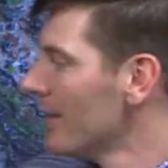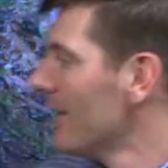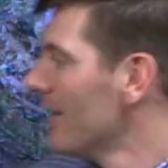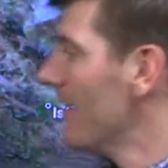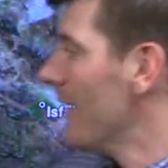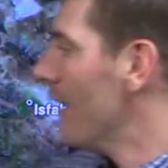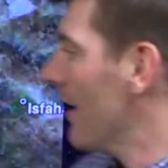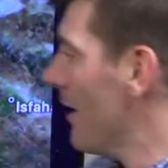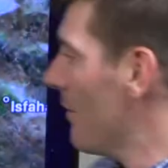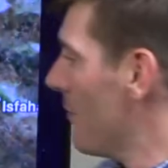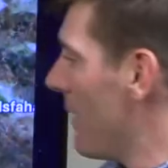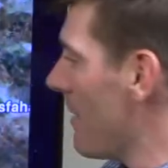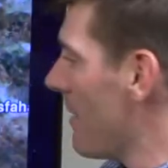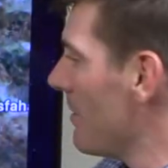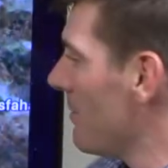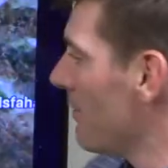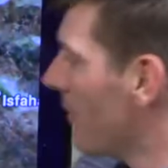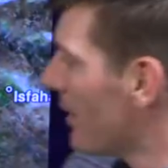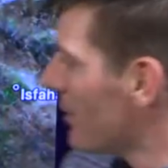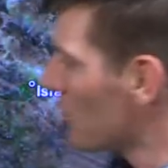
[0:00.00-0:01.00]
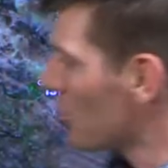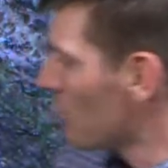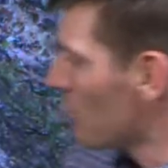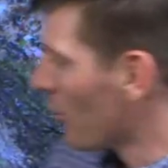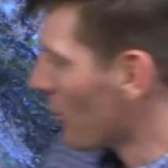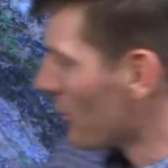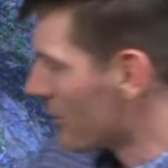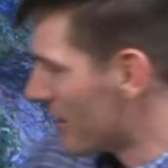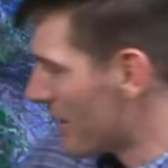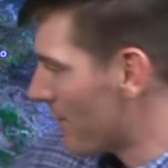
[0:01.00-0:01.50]
Maybe much more
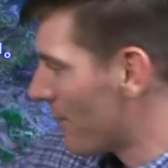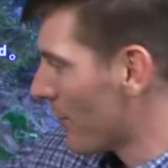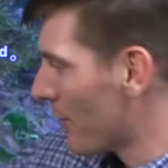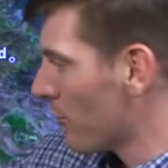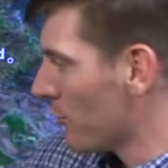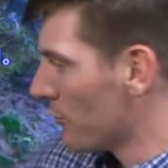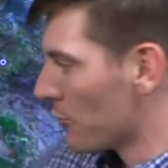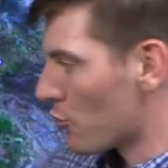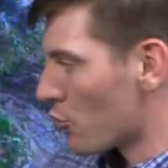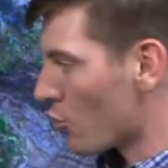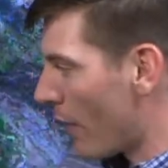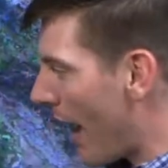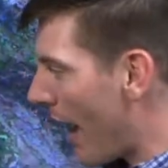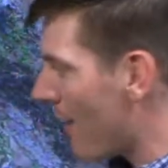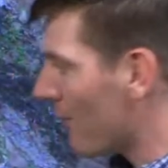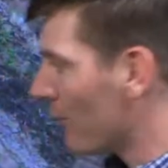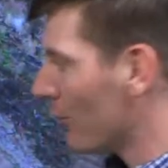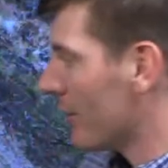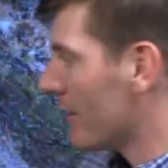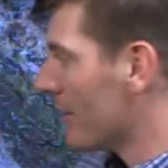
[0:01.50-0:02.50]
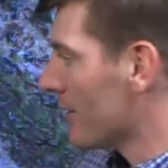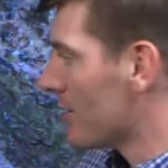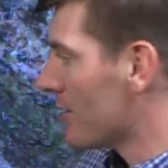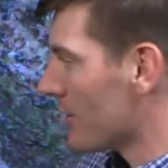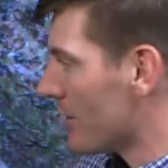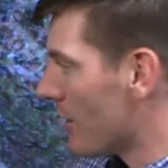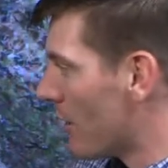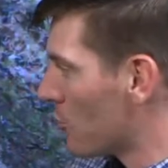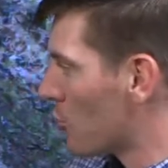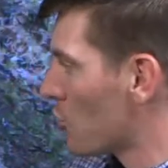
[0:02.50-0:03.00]
difficult traveling to
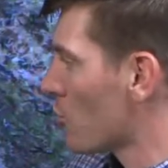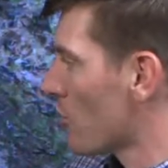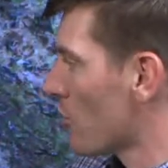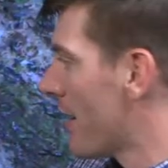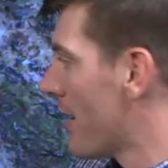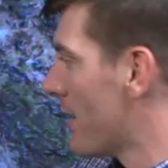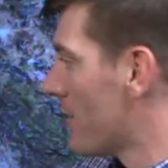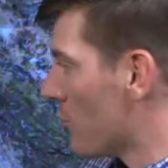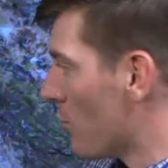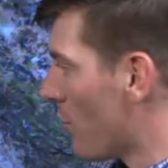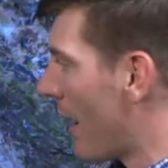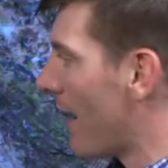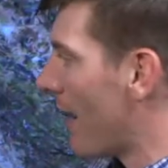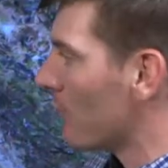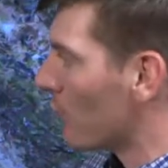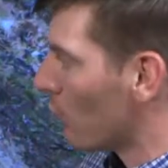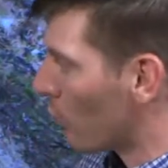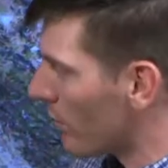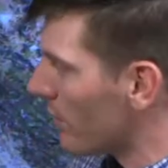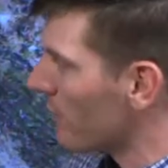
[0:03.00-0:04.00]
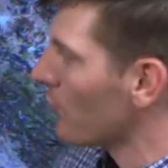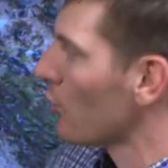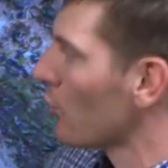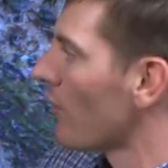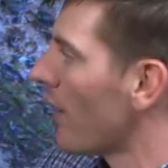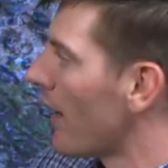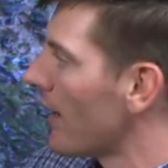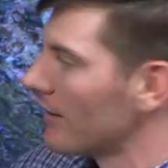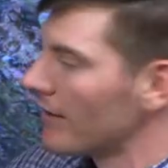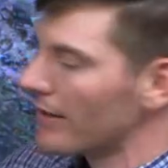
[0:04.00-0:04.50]
go straight. You have the river
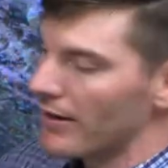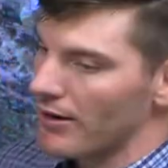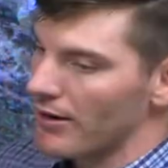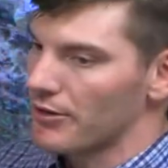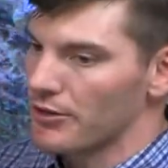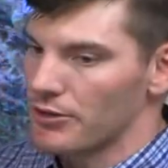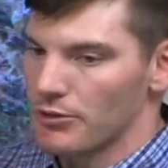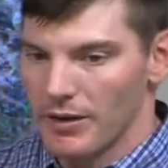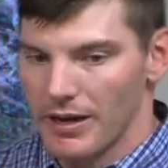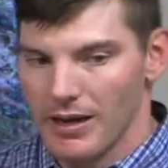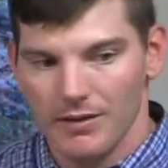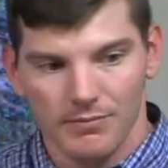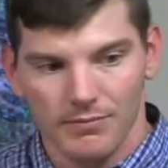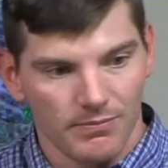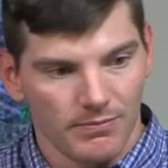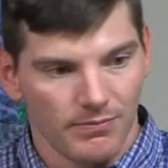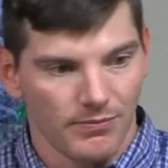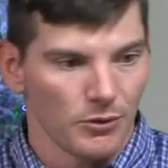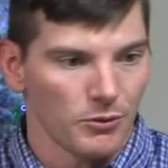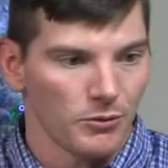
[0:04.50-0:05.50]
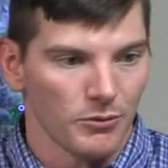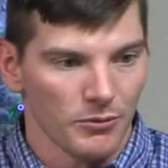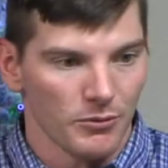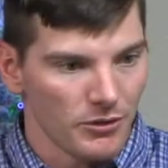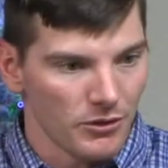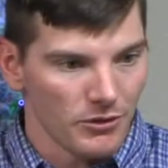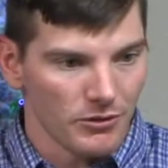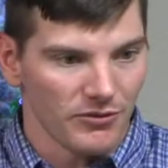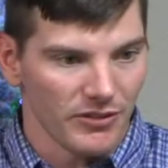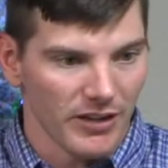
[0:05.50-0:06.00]
right there. You have food.
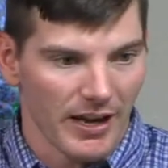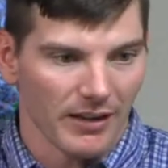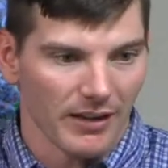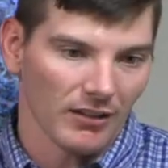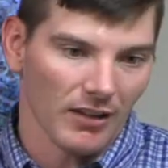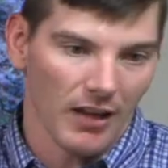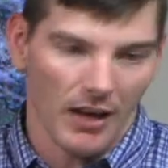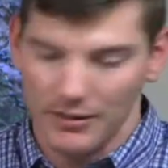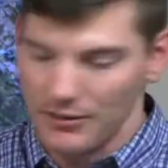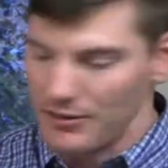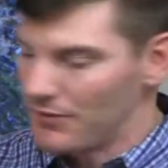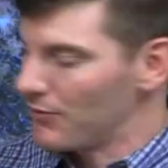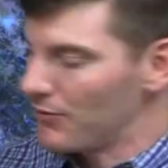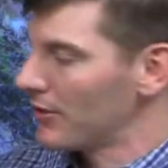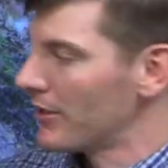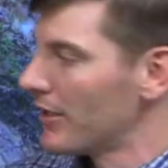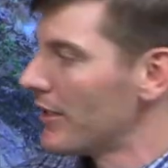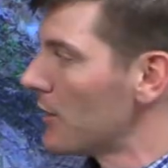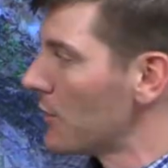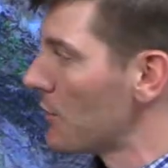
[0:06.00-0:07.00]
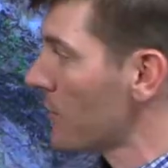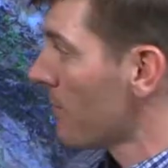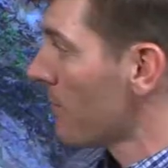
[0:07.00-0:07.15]
You've got a lot of different things.